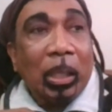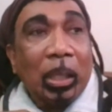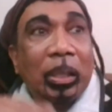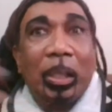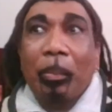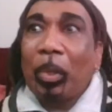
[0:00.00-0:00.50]

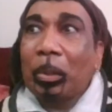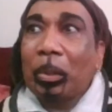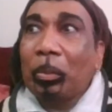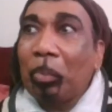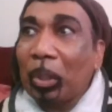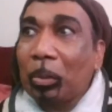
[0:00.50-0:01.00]
She said,
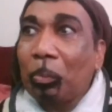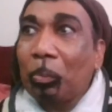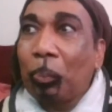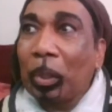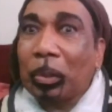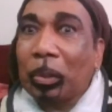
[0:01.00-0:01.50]
but
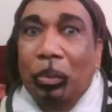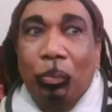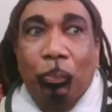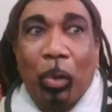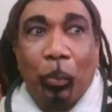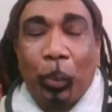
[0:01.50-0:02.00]
we're
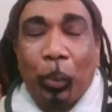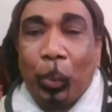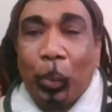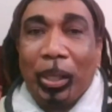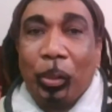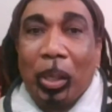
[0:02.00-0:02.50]

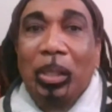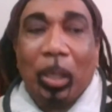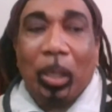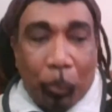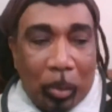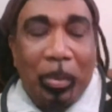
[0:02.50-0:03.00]
going to do. I
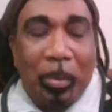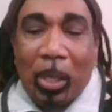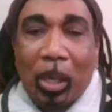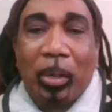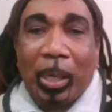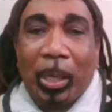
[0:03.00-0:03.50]
said, we'll be
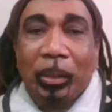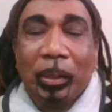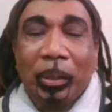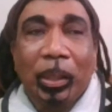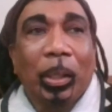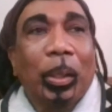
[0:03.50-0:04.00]
all right,
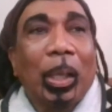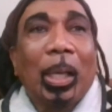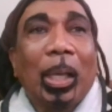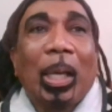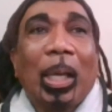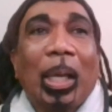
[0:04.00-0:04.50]
you know.
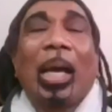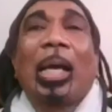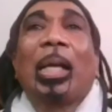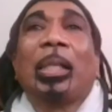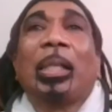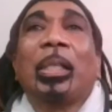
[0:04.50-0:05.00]

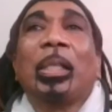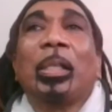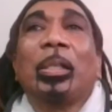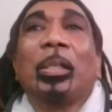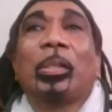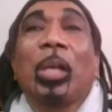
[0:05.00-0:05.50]

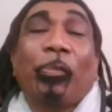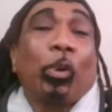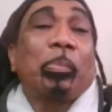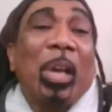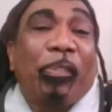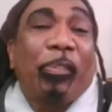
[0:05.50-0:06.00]
And so of
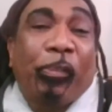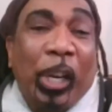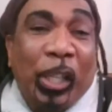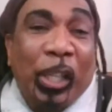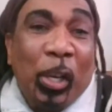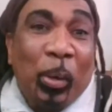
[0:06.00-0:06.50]
course me I
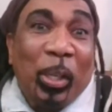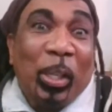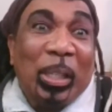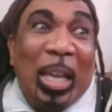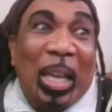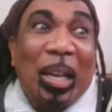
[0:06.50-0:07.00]
fret now, and
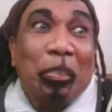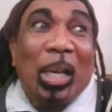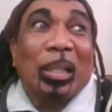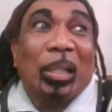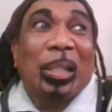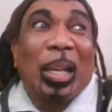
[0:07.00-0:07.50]
it's like
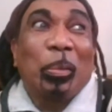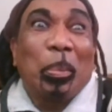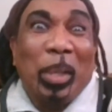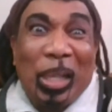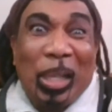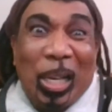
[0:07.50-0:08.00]
backside
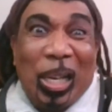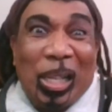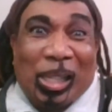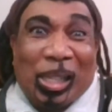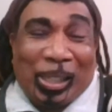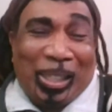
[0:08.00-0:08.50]
what me
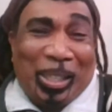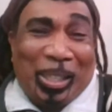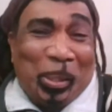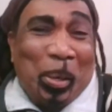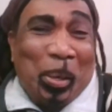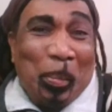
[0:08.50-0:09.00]
cars, you know,